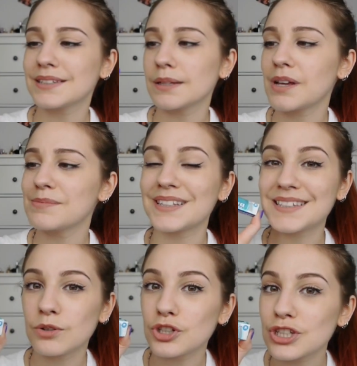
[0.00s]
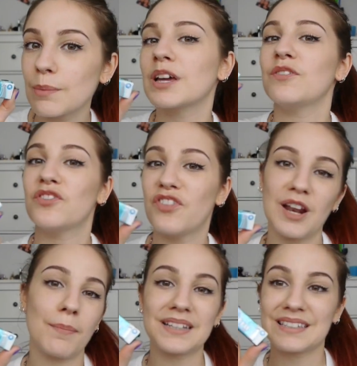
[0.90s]
Sometimes it settles your stomach if you
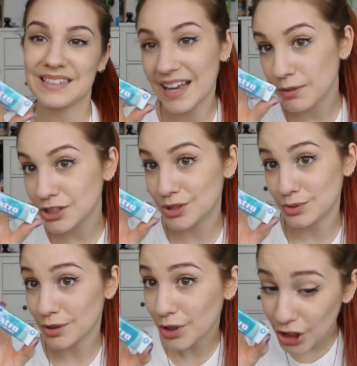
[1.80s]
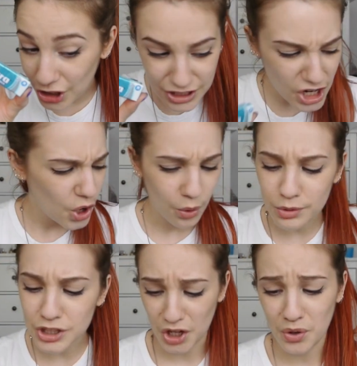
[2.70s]
feel a bit sick, which is also good.
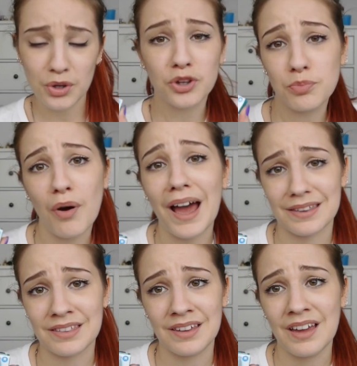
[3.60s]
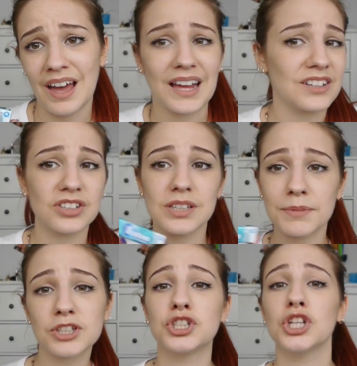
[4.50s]
Also, good breath. And it's just
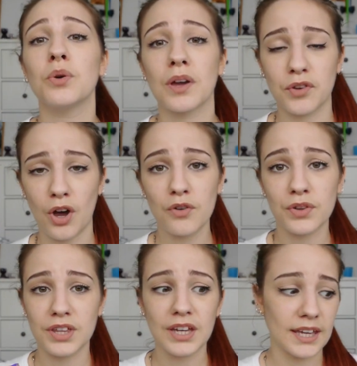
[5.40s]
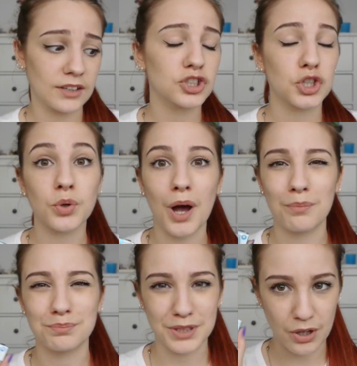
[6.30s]
something to do if you're overthinking. Chew
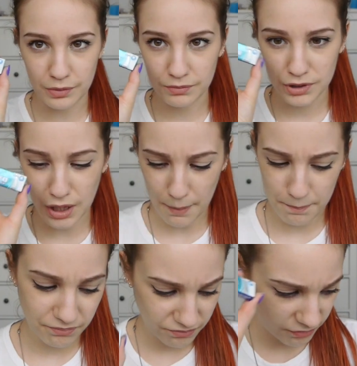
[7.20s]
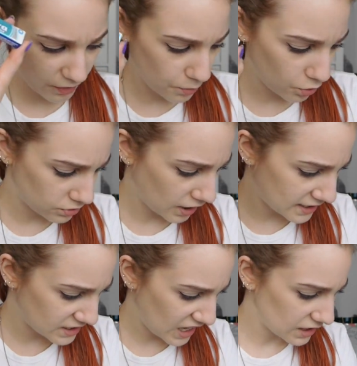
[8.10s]
gum, so gum. Very important
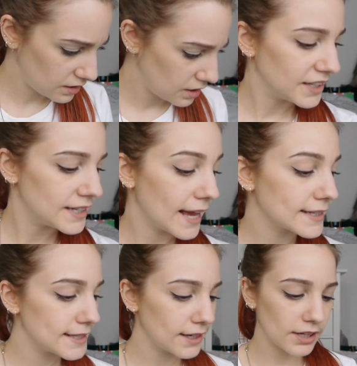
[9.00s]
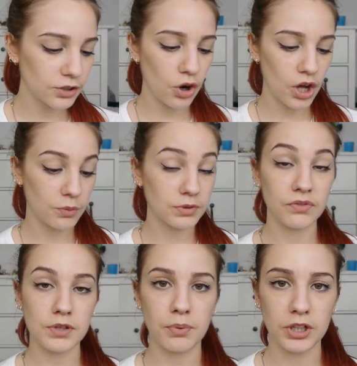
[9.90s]
and done. The next thing I got her was
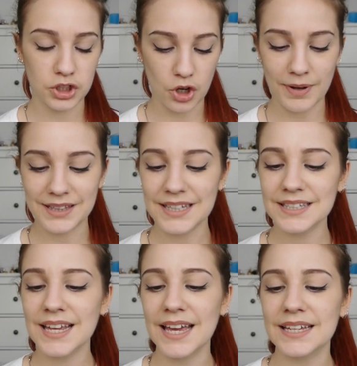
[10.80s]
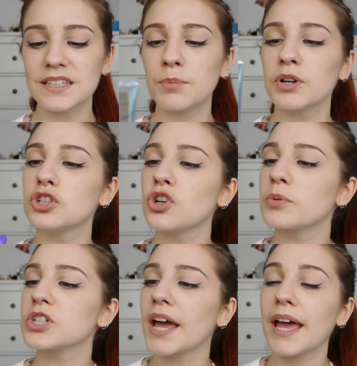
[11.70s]
from the Body Shop, and this is the Body
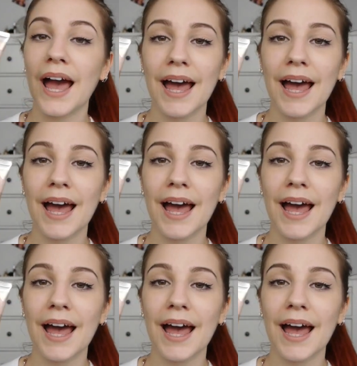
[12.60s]
Shop Shea